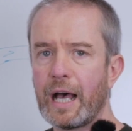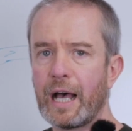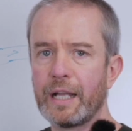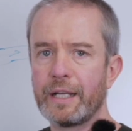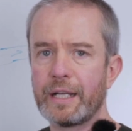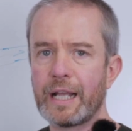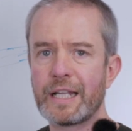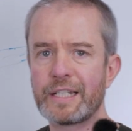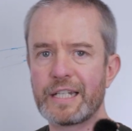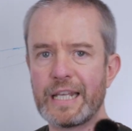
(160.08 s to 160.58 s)

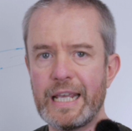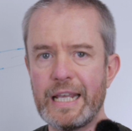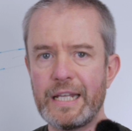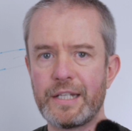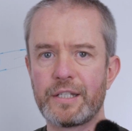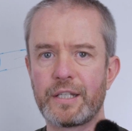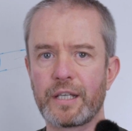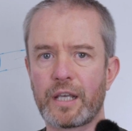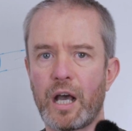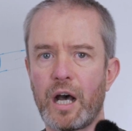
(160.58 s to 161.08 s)
and as it
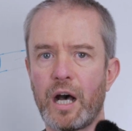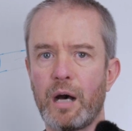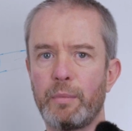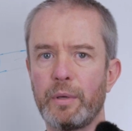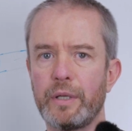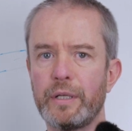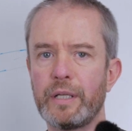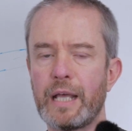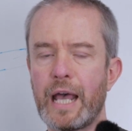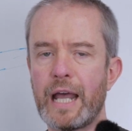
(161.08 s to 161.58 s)
hits the
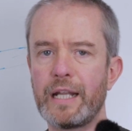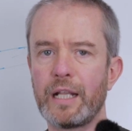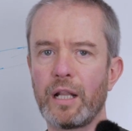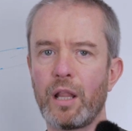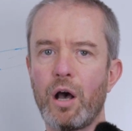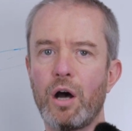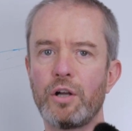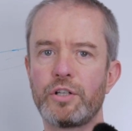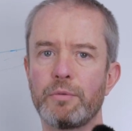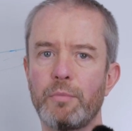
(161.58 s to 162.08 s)
carbon, any
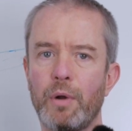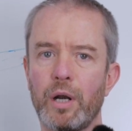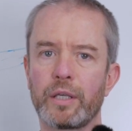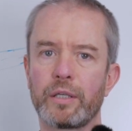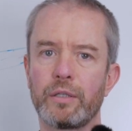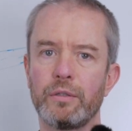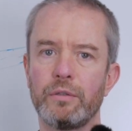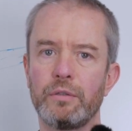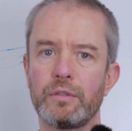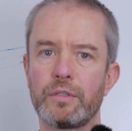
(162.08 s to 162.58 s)
larger
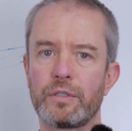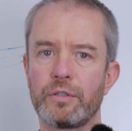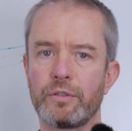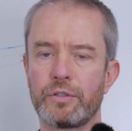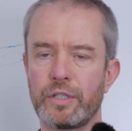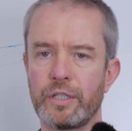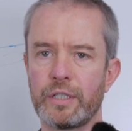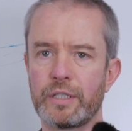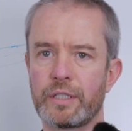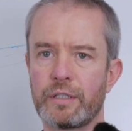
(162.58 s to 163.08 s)
molecules
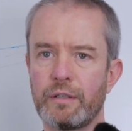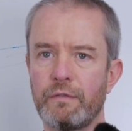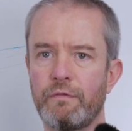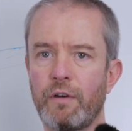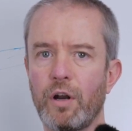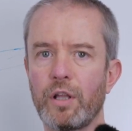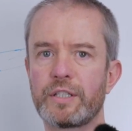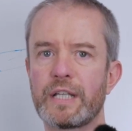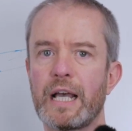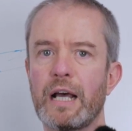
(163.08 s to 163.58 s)
such as
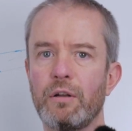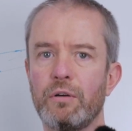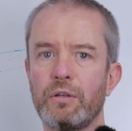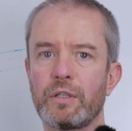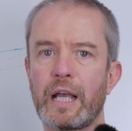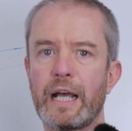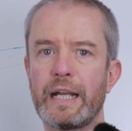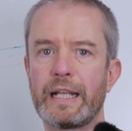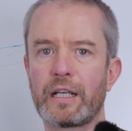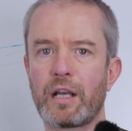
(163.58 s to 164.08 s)
volatile
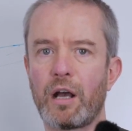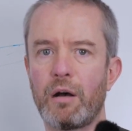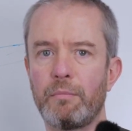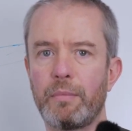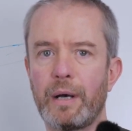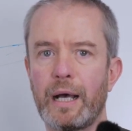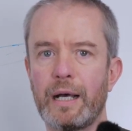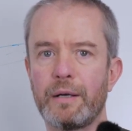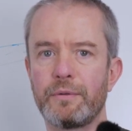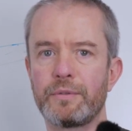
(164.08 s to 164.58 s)
organic
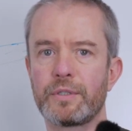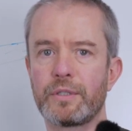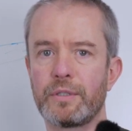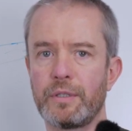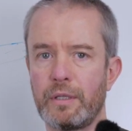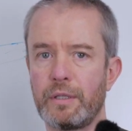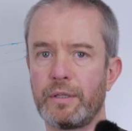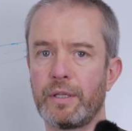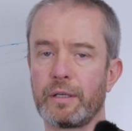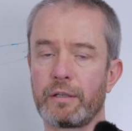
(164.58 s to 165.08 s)
compounds
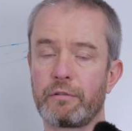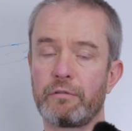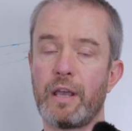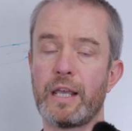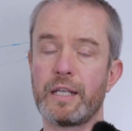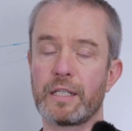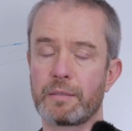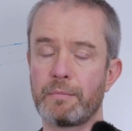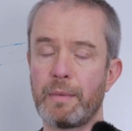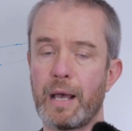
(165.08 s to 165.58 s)
that
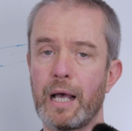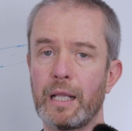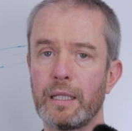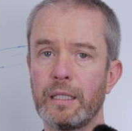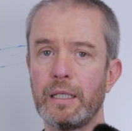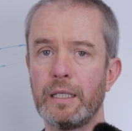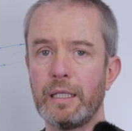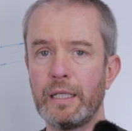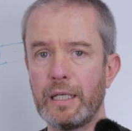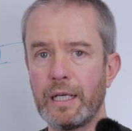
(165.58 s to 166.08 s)
create
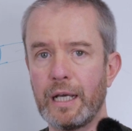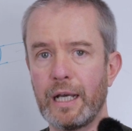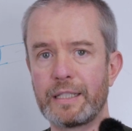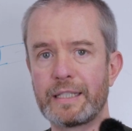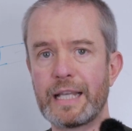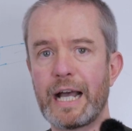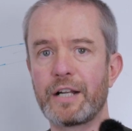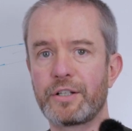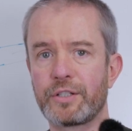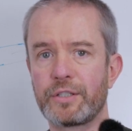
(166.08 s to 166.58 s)
smell
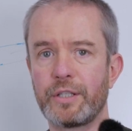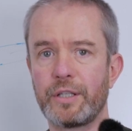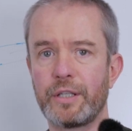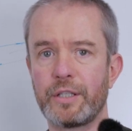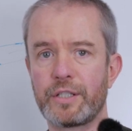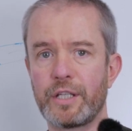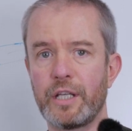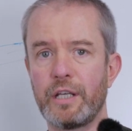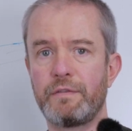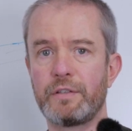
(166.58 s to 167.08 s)
attach to
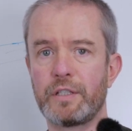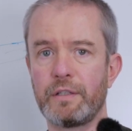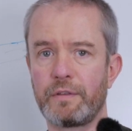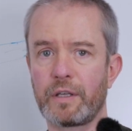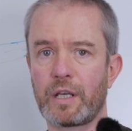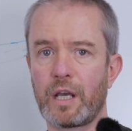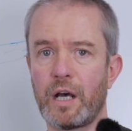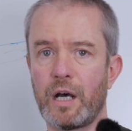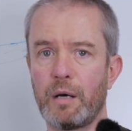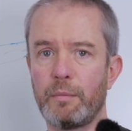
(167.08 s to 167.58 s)
the surface of
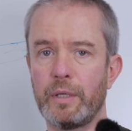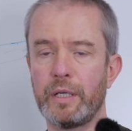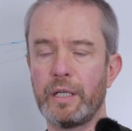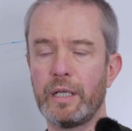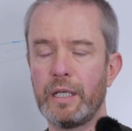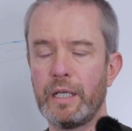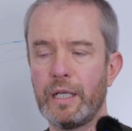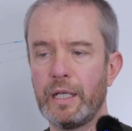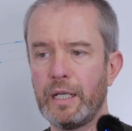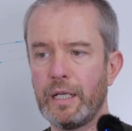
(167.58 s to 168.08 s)
the carbon.
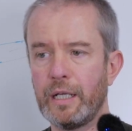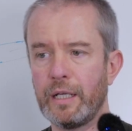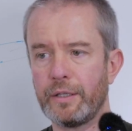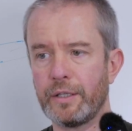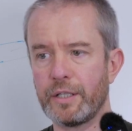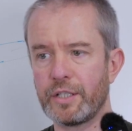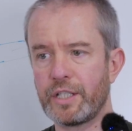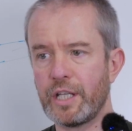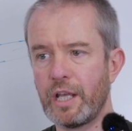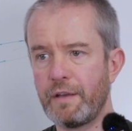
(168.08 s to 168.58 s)

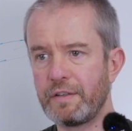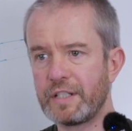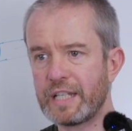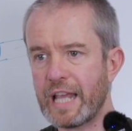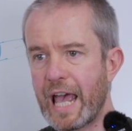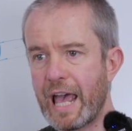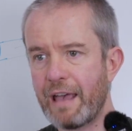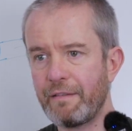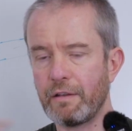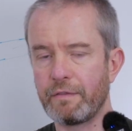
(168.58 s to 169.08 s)
The surface
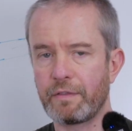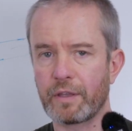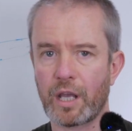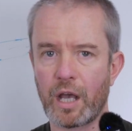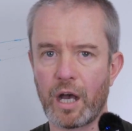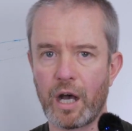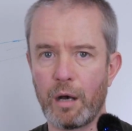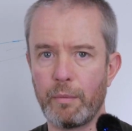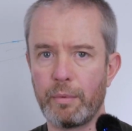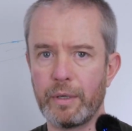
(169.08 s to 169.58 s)
area of the
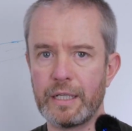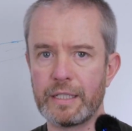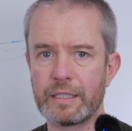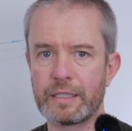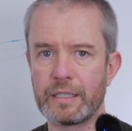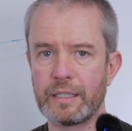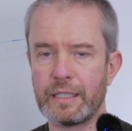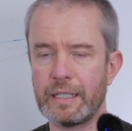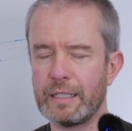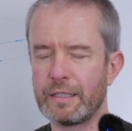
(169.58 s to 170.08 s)
carbon
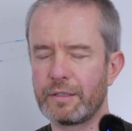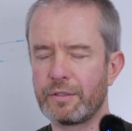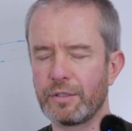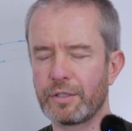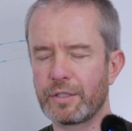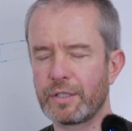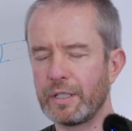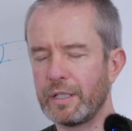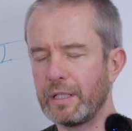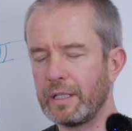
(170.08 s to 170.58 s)
is
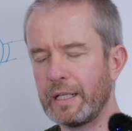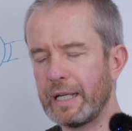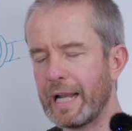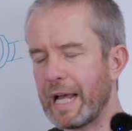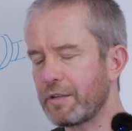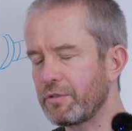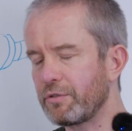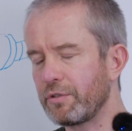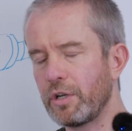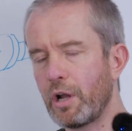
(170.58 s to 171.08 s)
just an
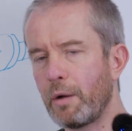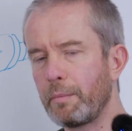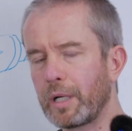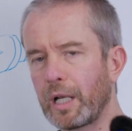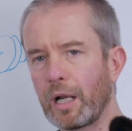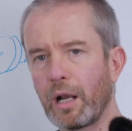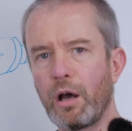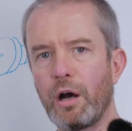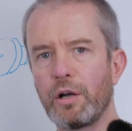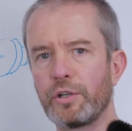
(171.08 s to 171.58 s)

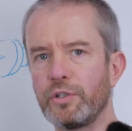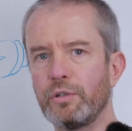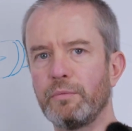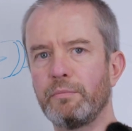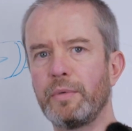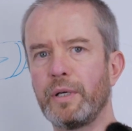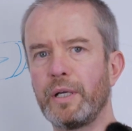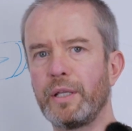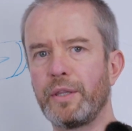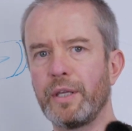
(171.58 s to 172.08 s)
astronomically large
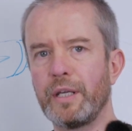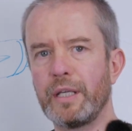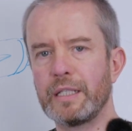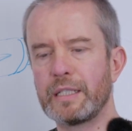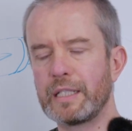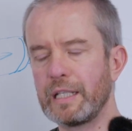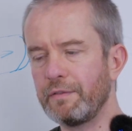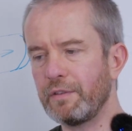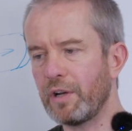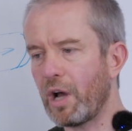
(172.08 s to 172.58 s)
number that
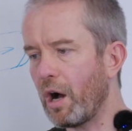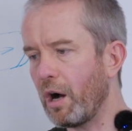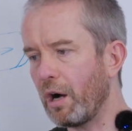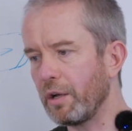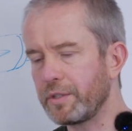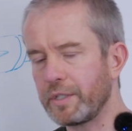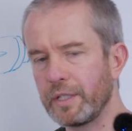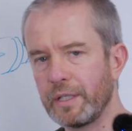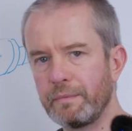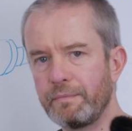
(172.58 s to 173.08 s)
is even
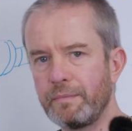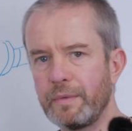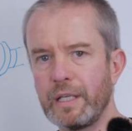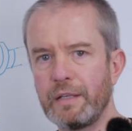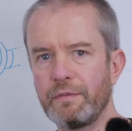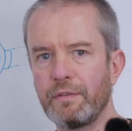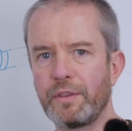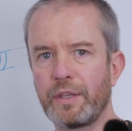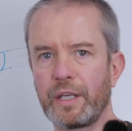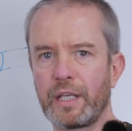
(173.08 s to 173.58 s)
hard to
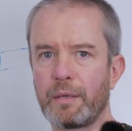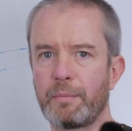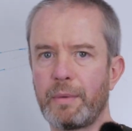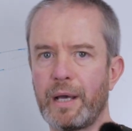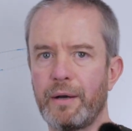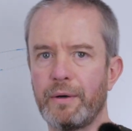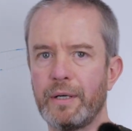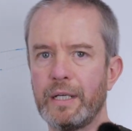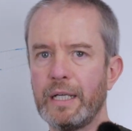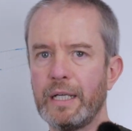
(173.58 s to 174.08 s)
even think about.